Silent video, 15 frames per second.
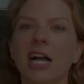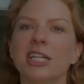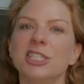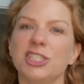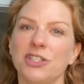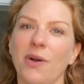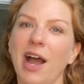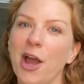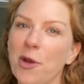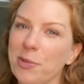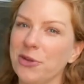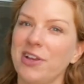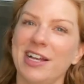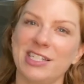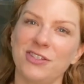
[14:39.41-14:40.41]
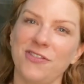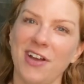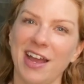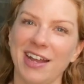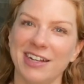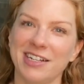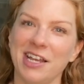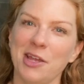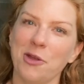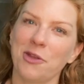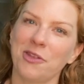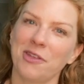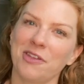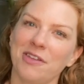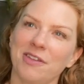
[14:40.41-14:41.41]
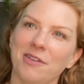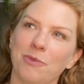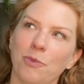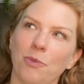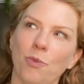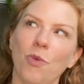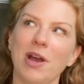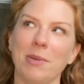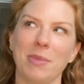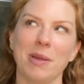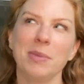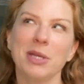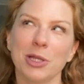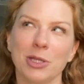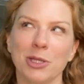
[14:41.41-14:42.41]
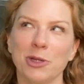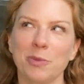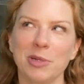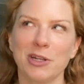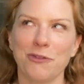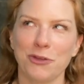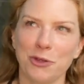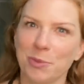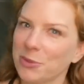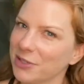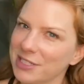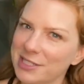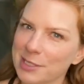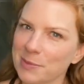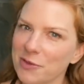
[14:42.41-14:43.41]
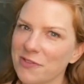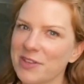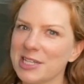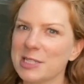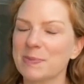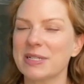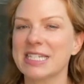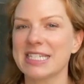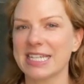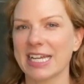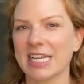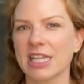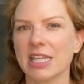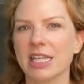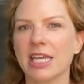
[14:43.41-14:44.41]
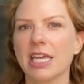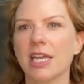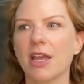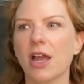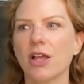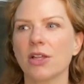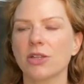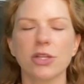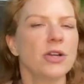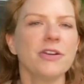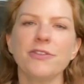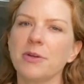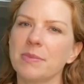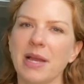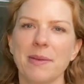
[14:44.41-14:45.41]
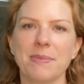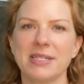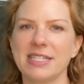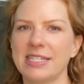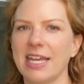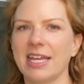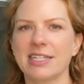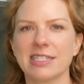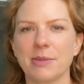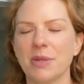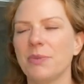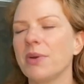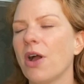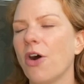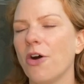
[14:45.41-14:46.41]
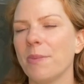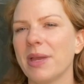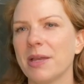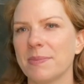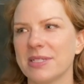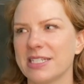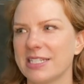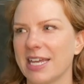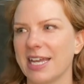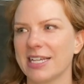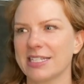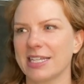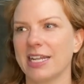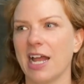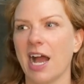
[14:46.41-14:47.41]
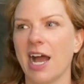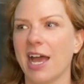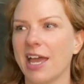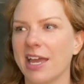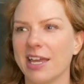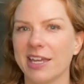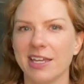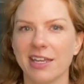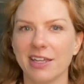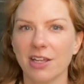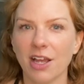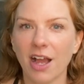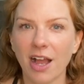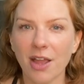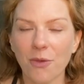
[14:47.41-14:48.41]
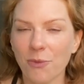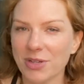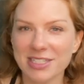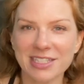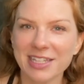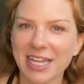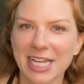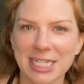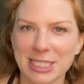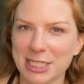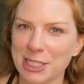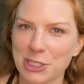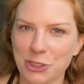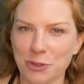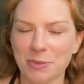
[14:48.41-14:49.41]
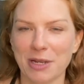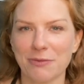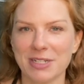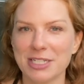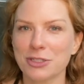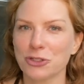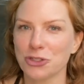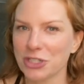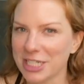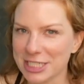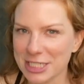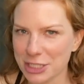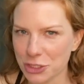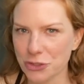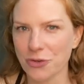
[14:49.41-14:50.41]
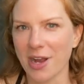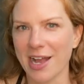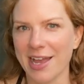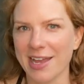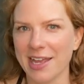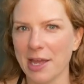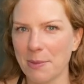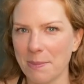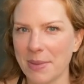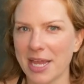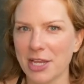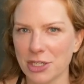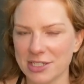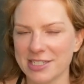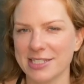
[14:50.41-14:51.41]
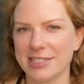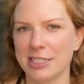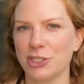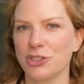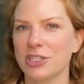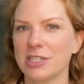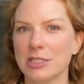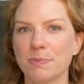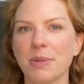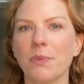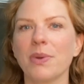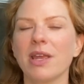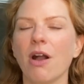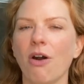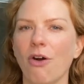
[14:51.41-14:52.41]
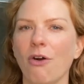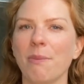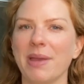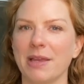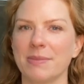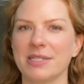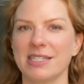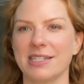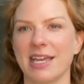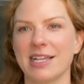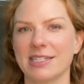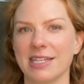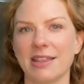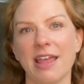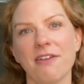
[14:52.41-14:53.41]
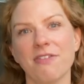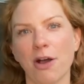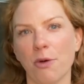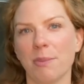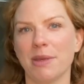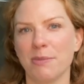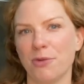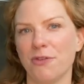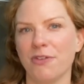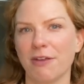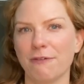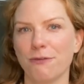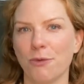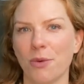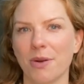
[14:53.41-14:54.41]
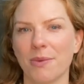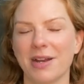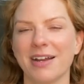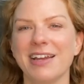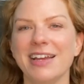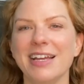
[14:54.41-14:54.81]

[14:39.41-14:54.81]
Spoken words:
So I hope you guys find, one, maybe a little bit of humor in some of this, but secondly, learn from my mistakes. I mean, we all make mistakes, and it wasn't like I didn't do my research and I didn't try and make good decisions, but we all make mistakes and they've helped me moving forward.